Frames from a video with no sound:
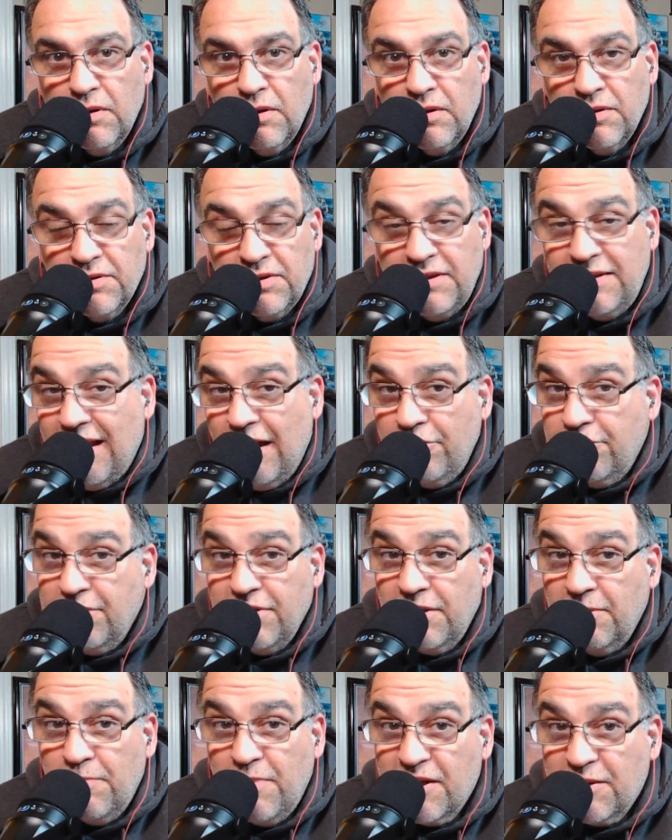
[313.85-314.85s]
See, now you're not
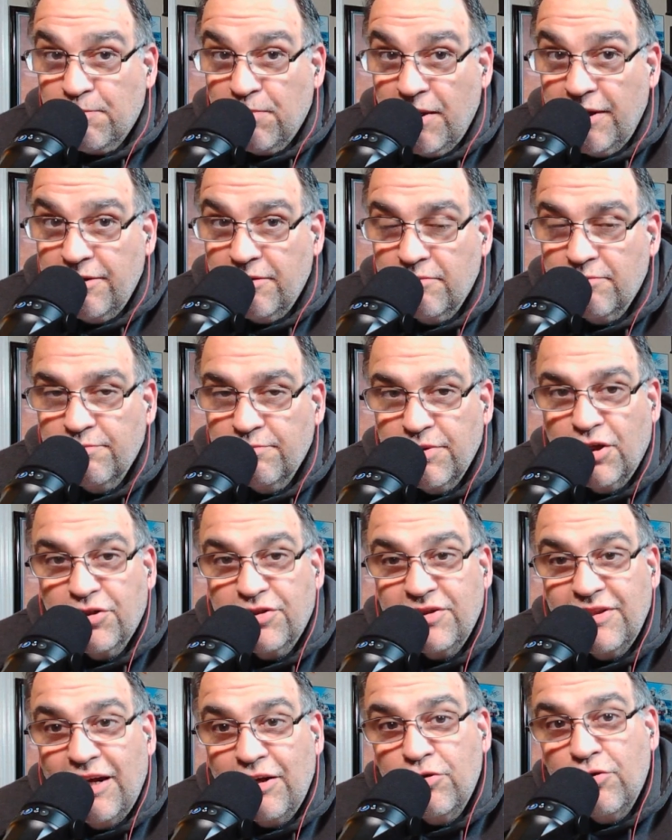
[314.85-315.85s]
the best player because
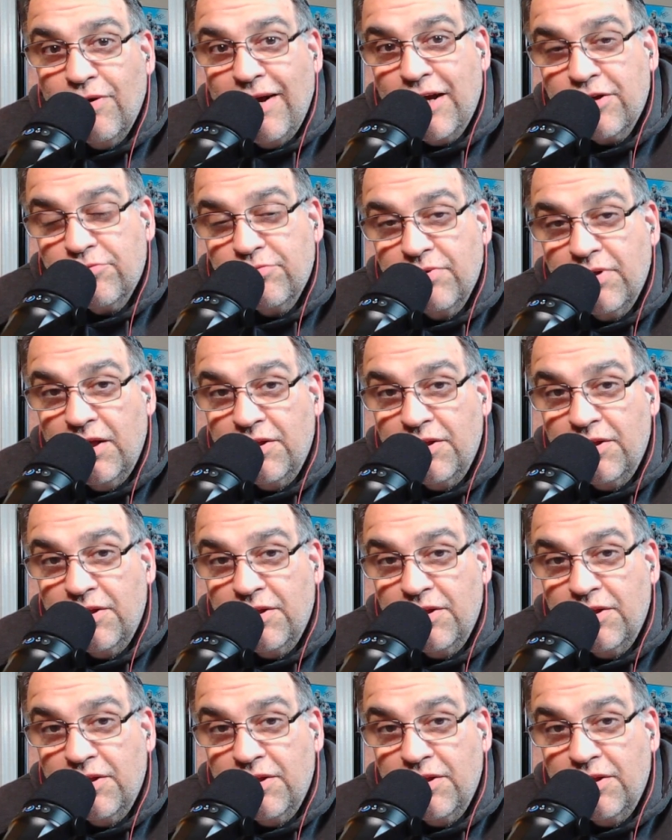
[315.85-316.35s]
now you're actually